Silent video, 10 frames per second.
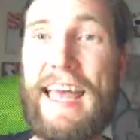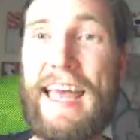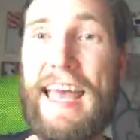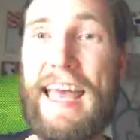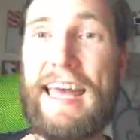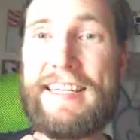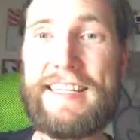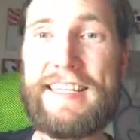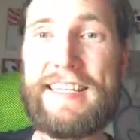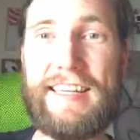and
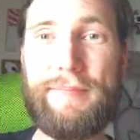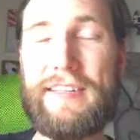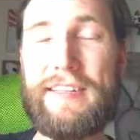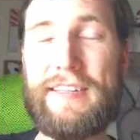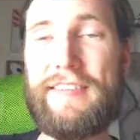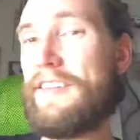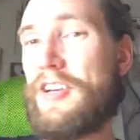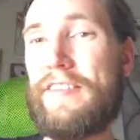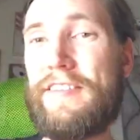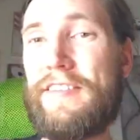it's
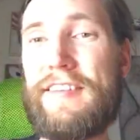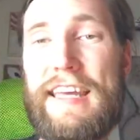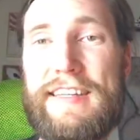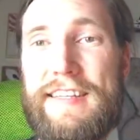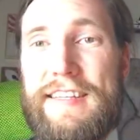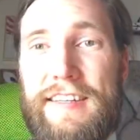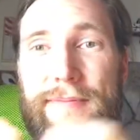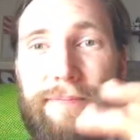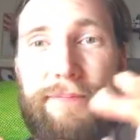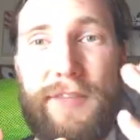just said
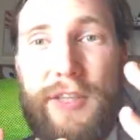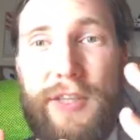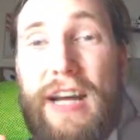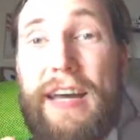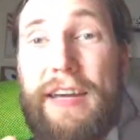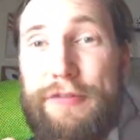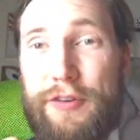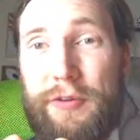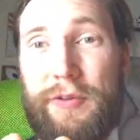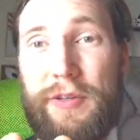your
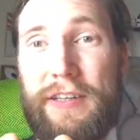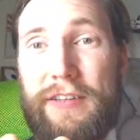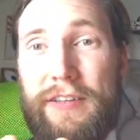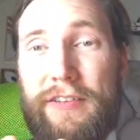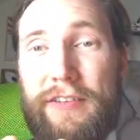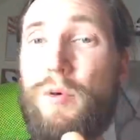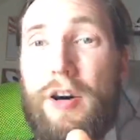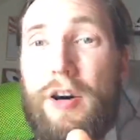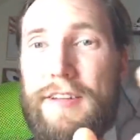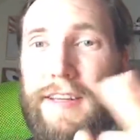iPhone is too
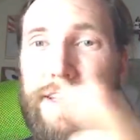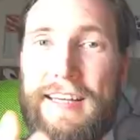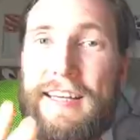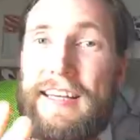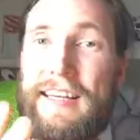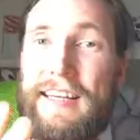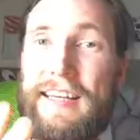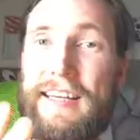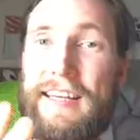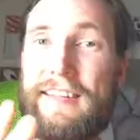hot.
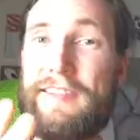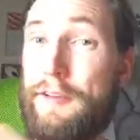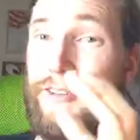So if you're